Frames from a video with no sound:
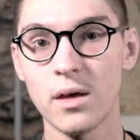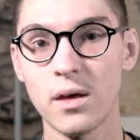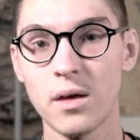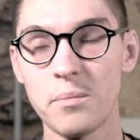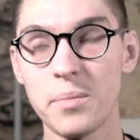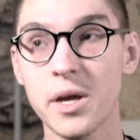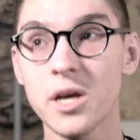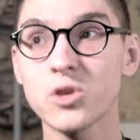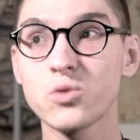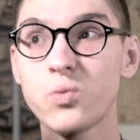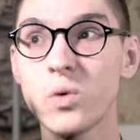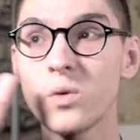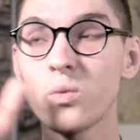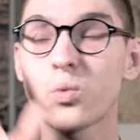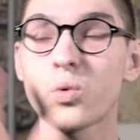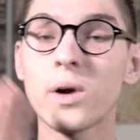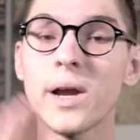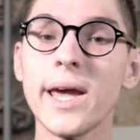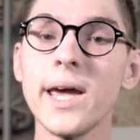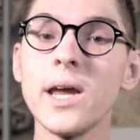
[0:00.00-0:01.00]
Because when
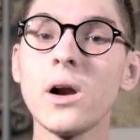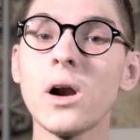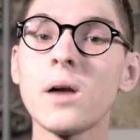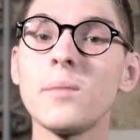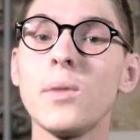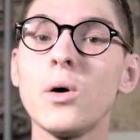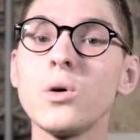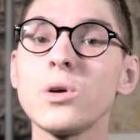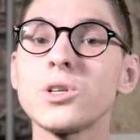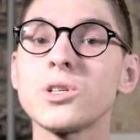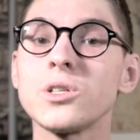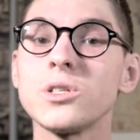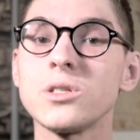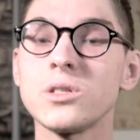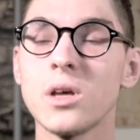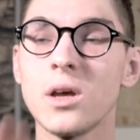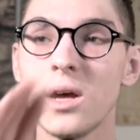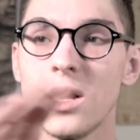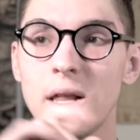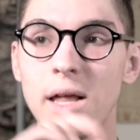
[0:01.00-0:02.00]
we're in our
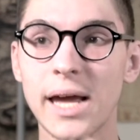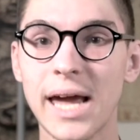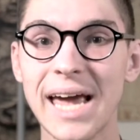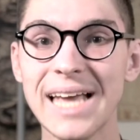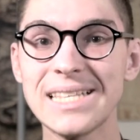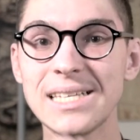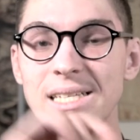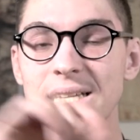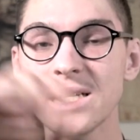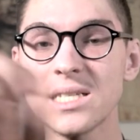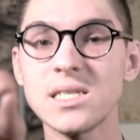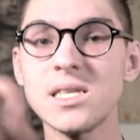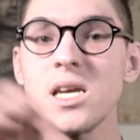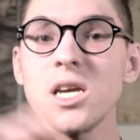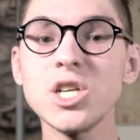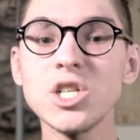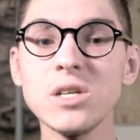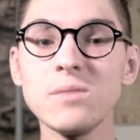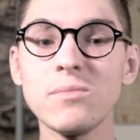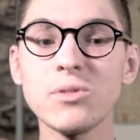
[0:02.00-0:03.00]
emotions, like, it's a
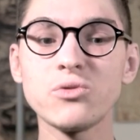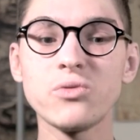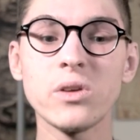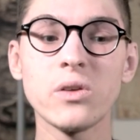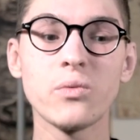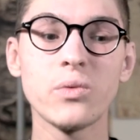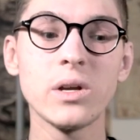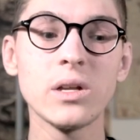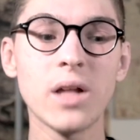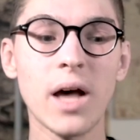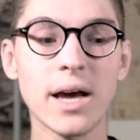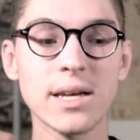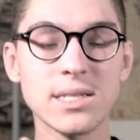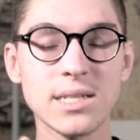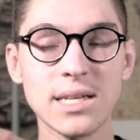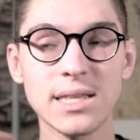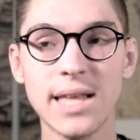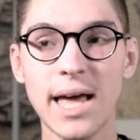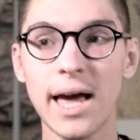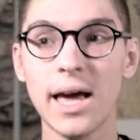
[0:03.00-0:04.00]
distinction between
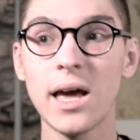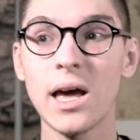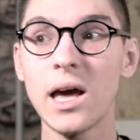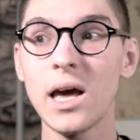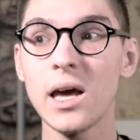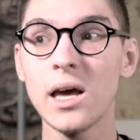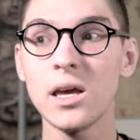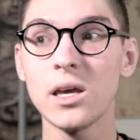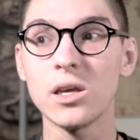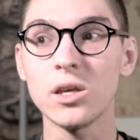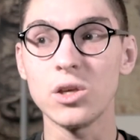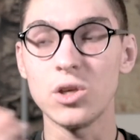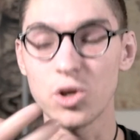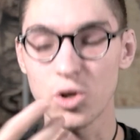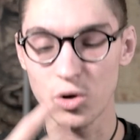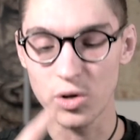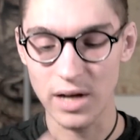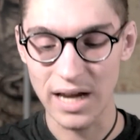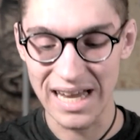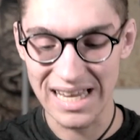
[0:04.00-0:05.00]
realizing that
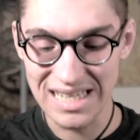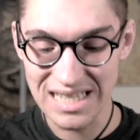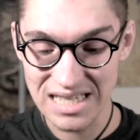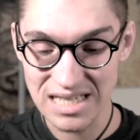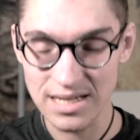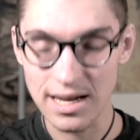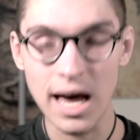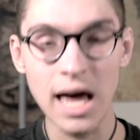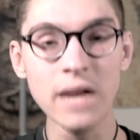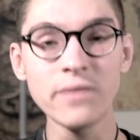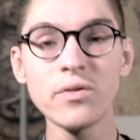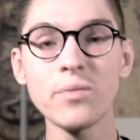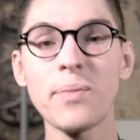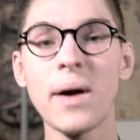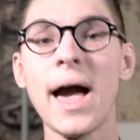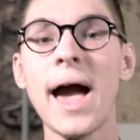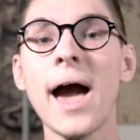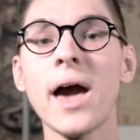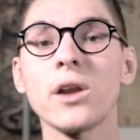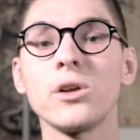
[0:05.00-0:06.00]
you're inside of a
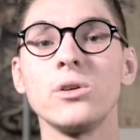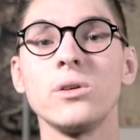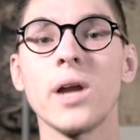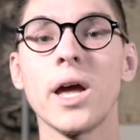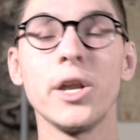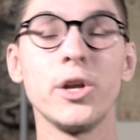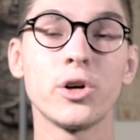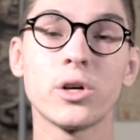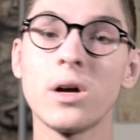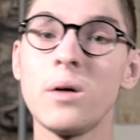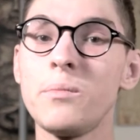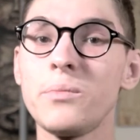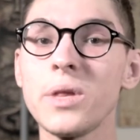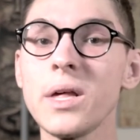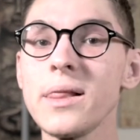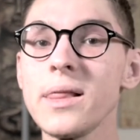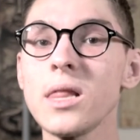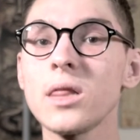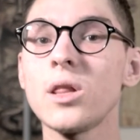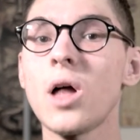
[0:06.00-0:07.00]
pattern and you're
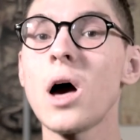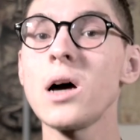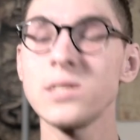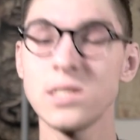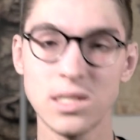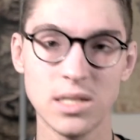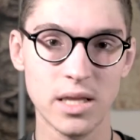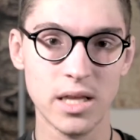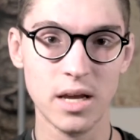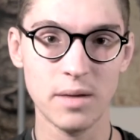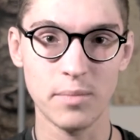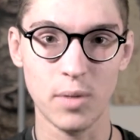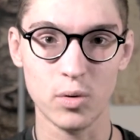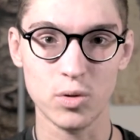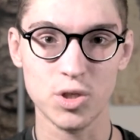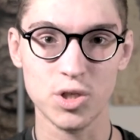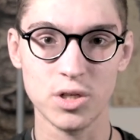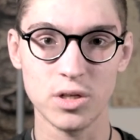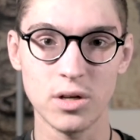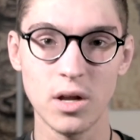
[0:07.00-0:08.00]
completely lost in the
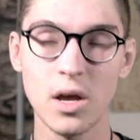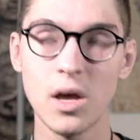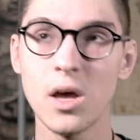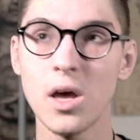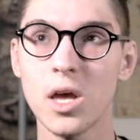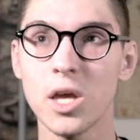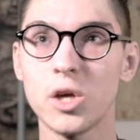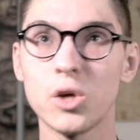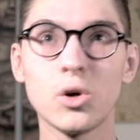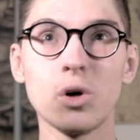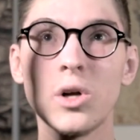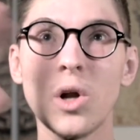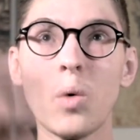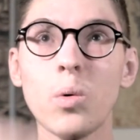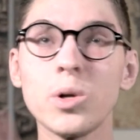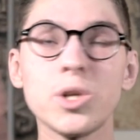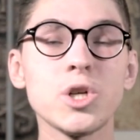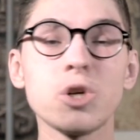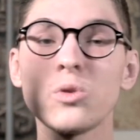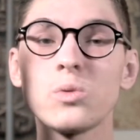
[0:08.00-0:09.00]
emotion. You don't know
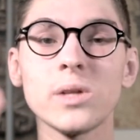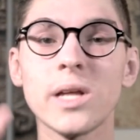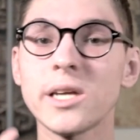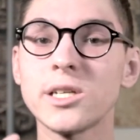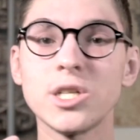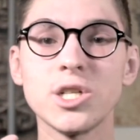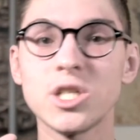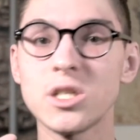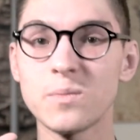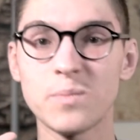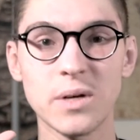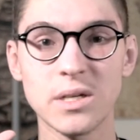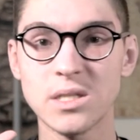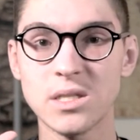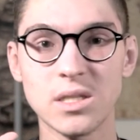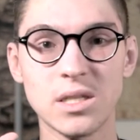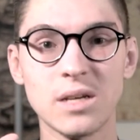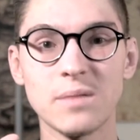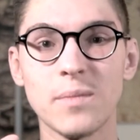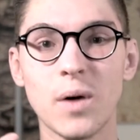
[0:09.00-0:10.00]
what your relationship is
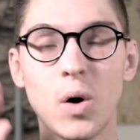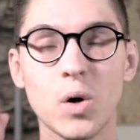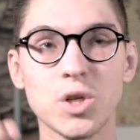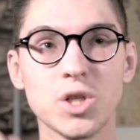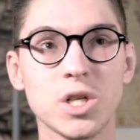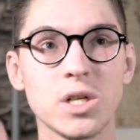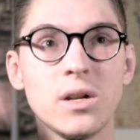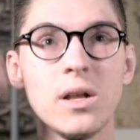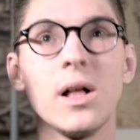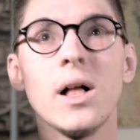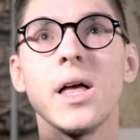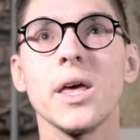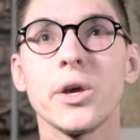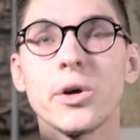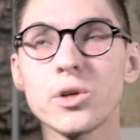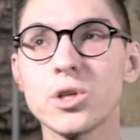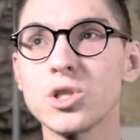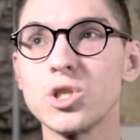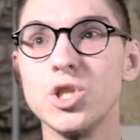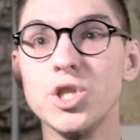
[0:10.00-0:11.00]
to the emotion.
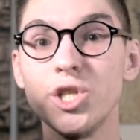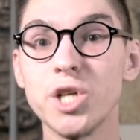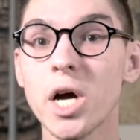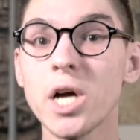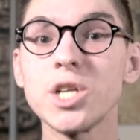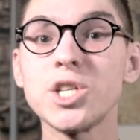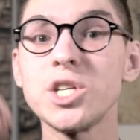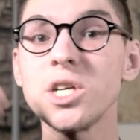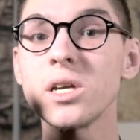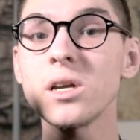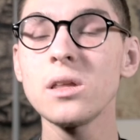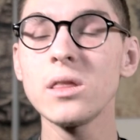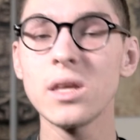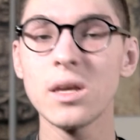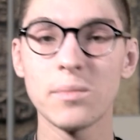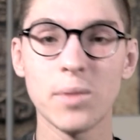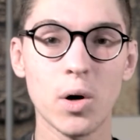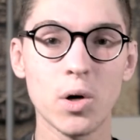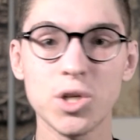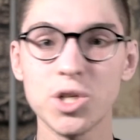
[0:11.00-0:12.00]
You're just judging the
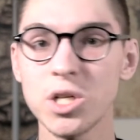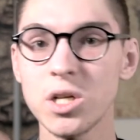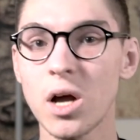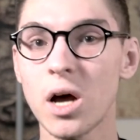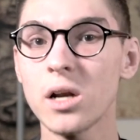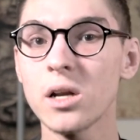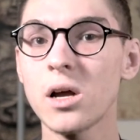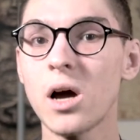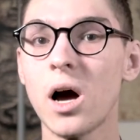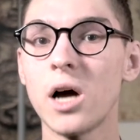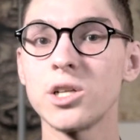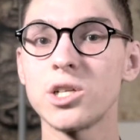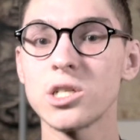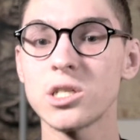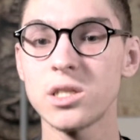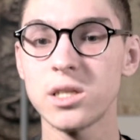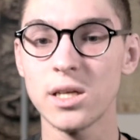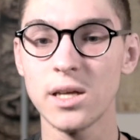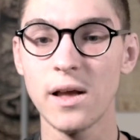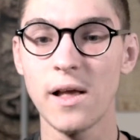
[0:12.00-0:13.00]
emotion
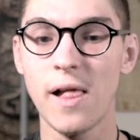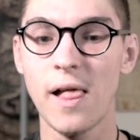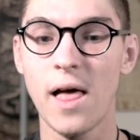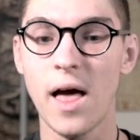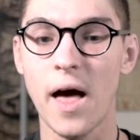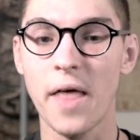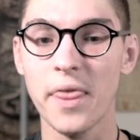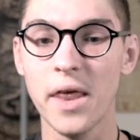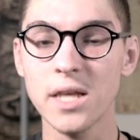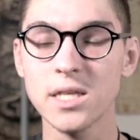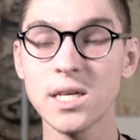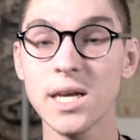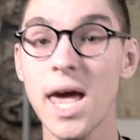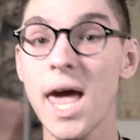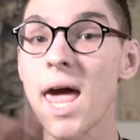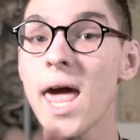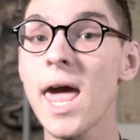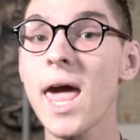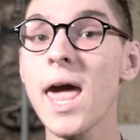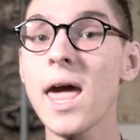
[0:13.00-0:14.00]
unconsciously. And then it's like,
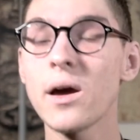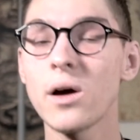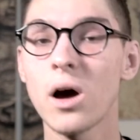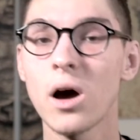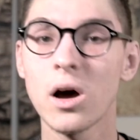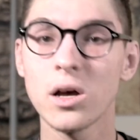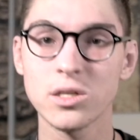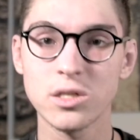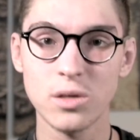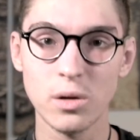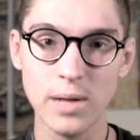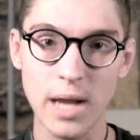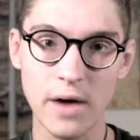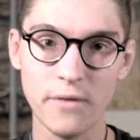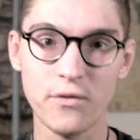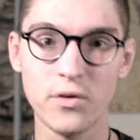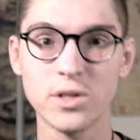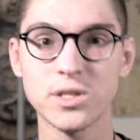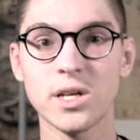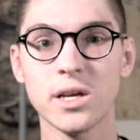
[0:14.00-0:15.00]
hey, slow
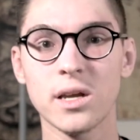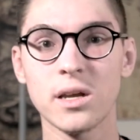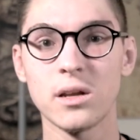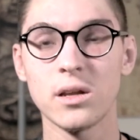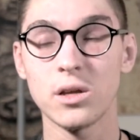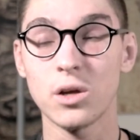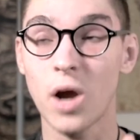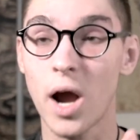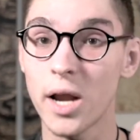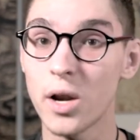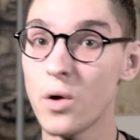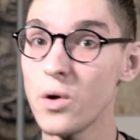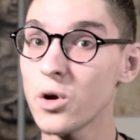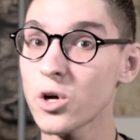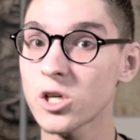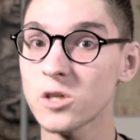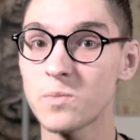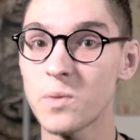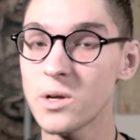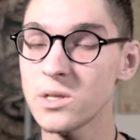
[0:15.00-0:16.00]
down for a second. I know you're
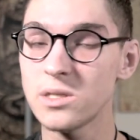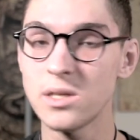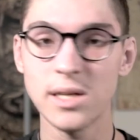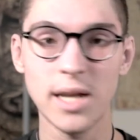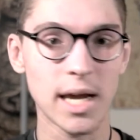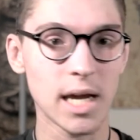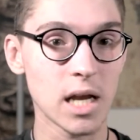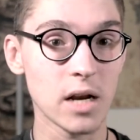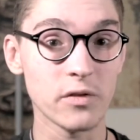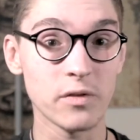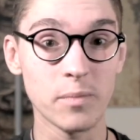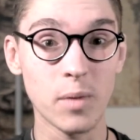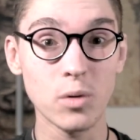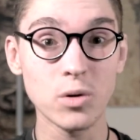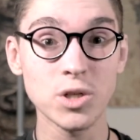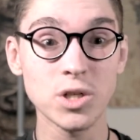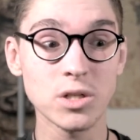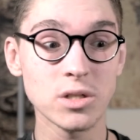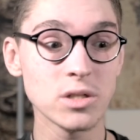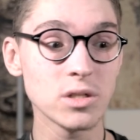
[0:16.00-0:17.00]
experiencing negative
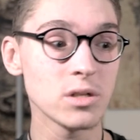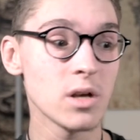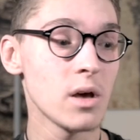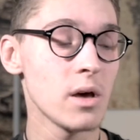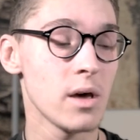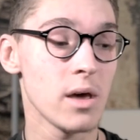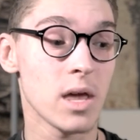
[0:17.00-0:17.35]
emotions.